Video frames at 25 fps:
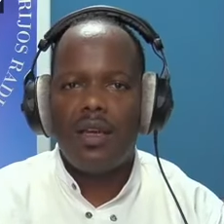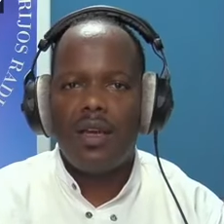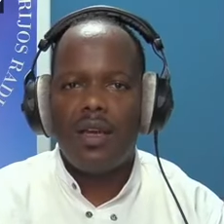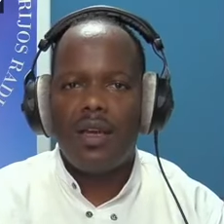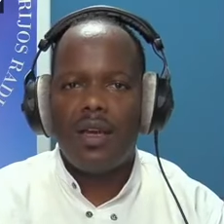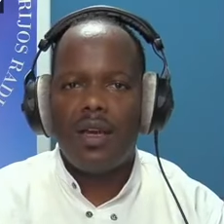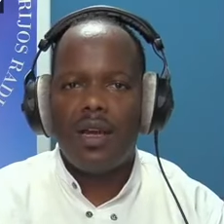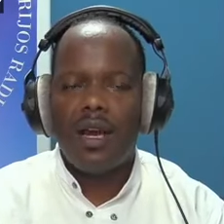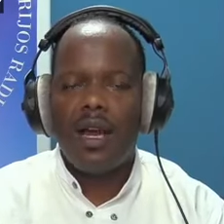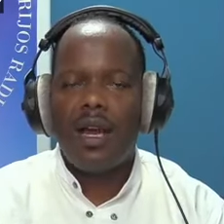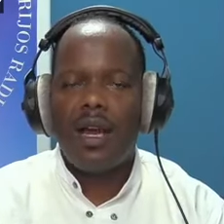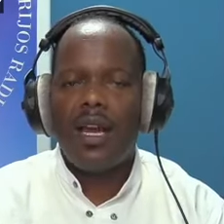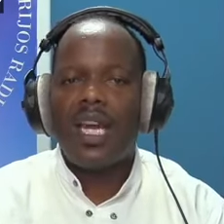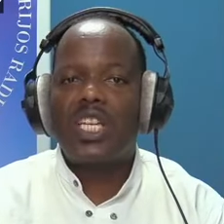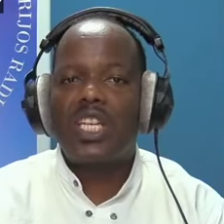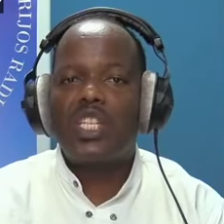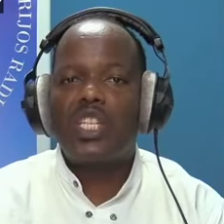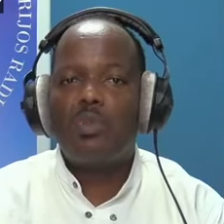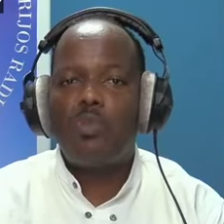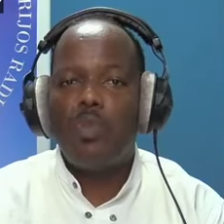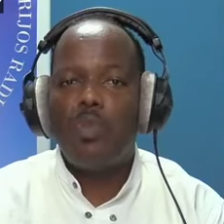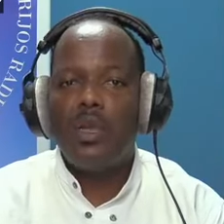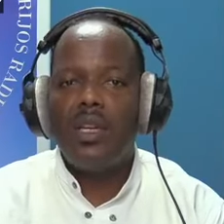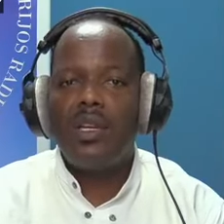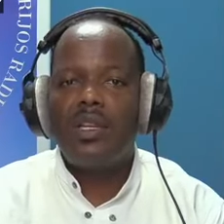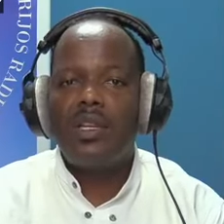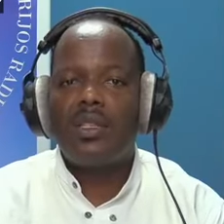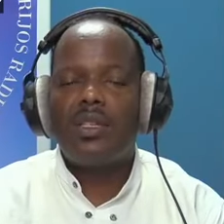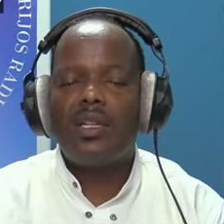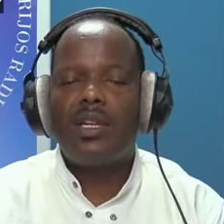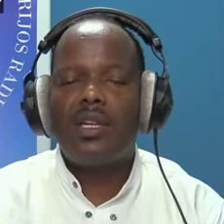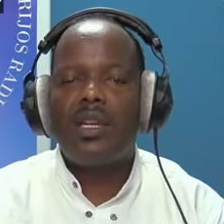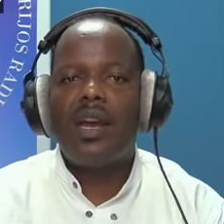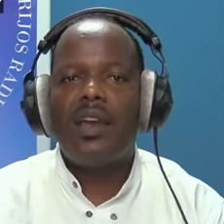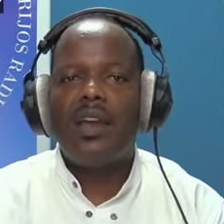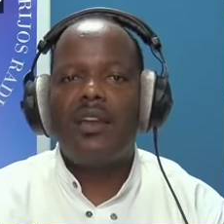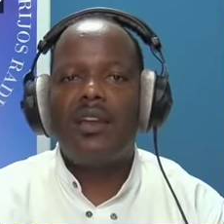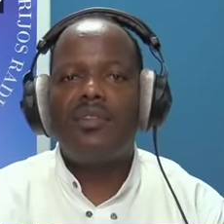uh, experience
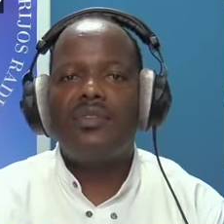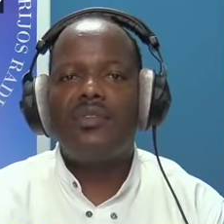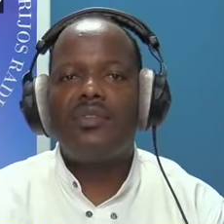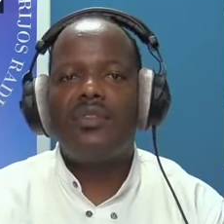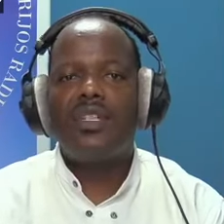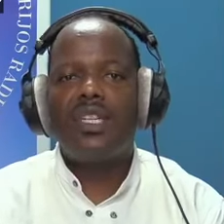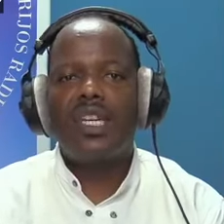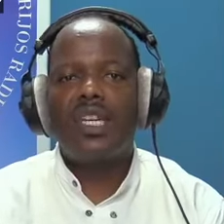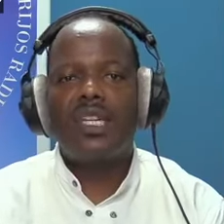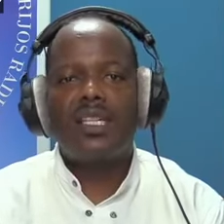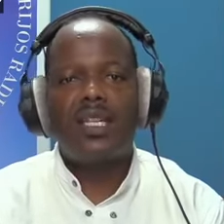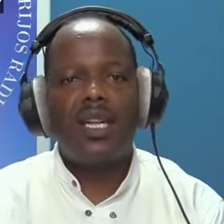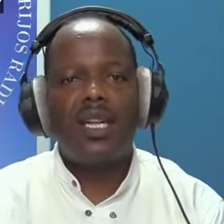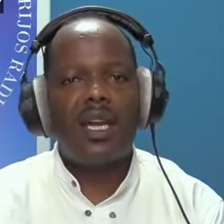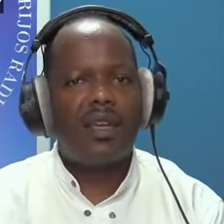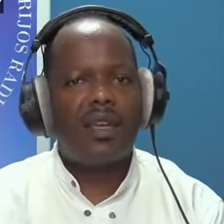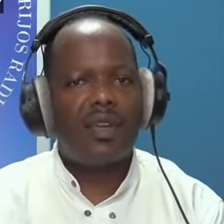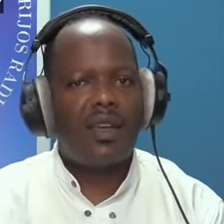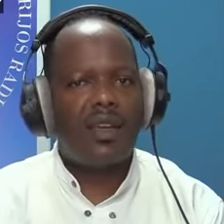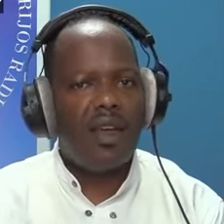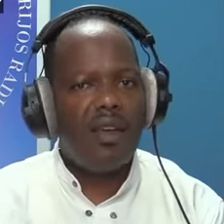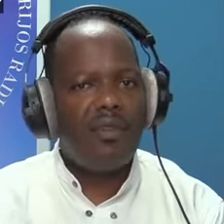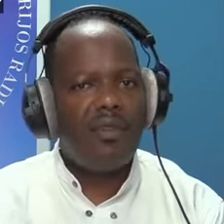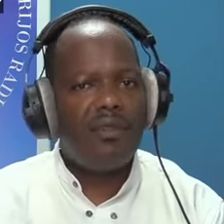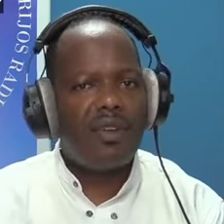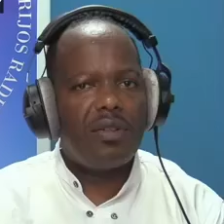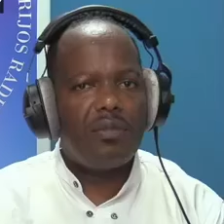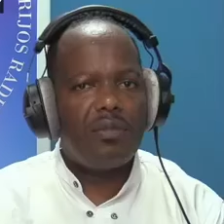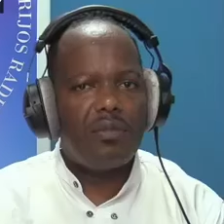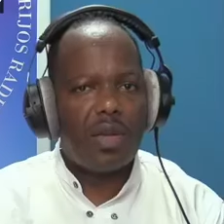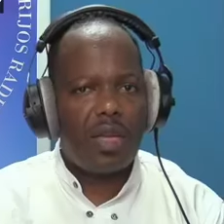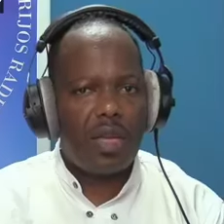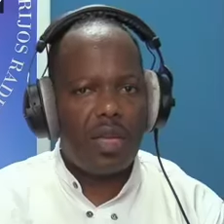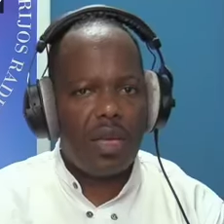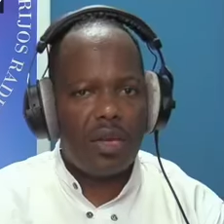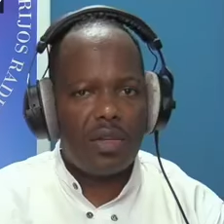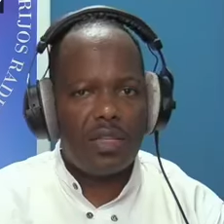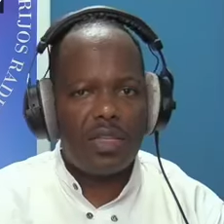life just like
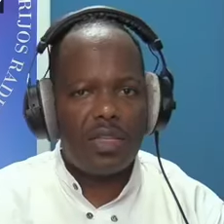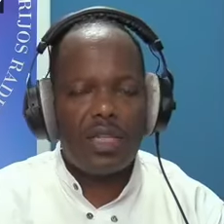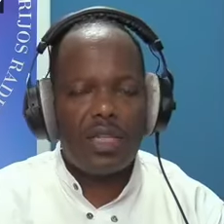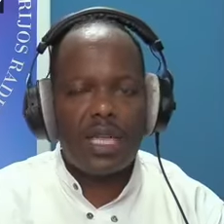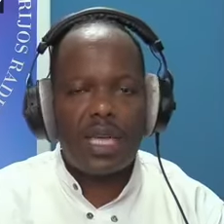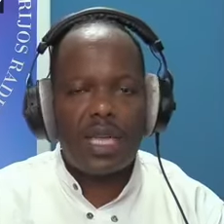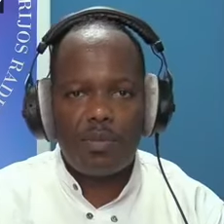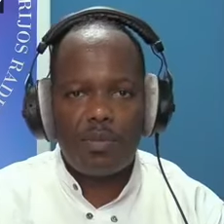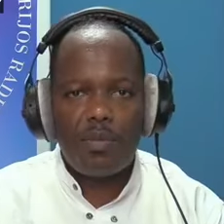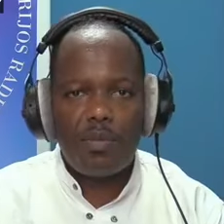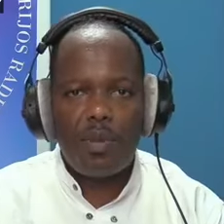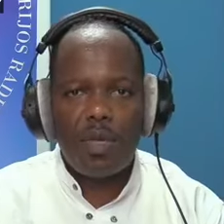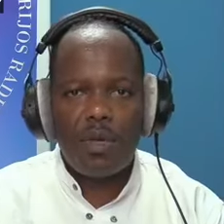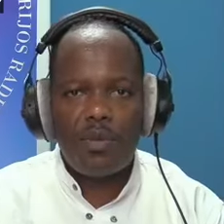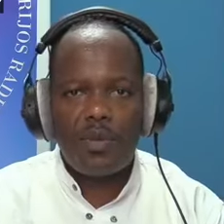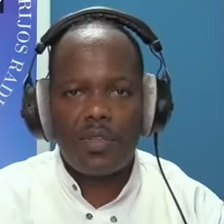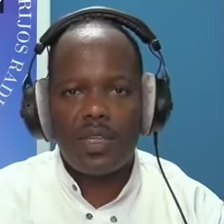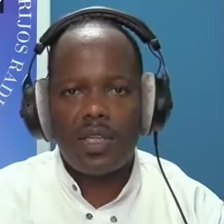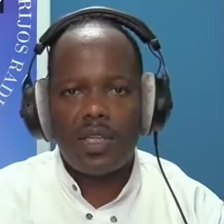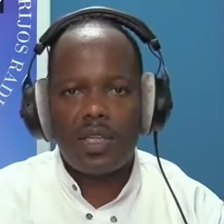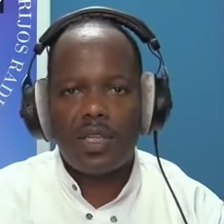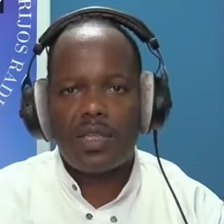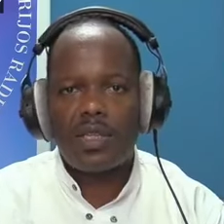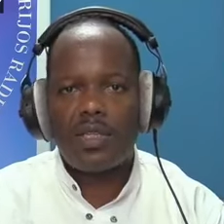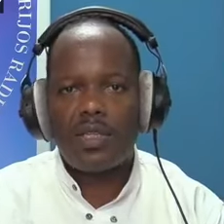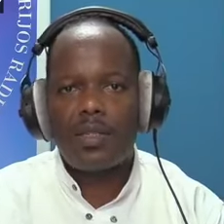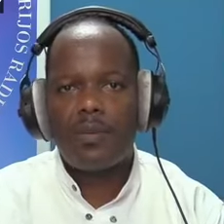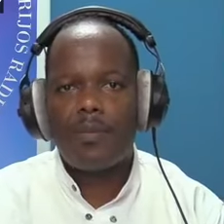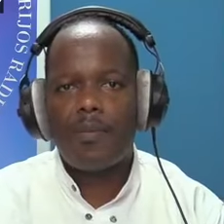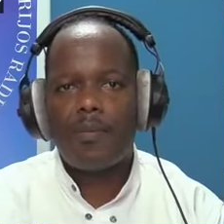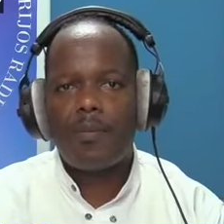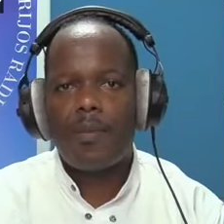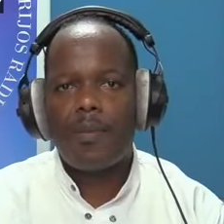everybody else experiences.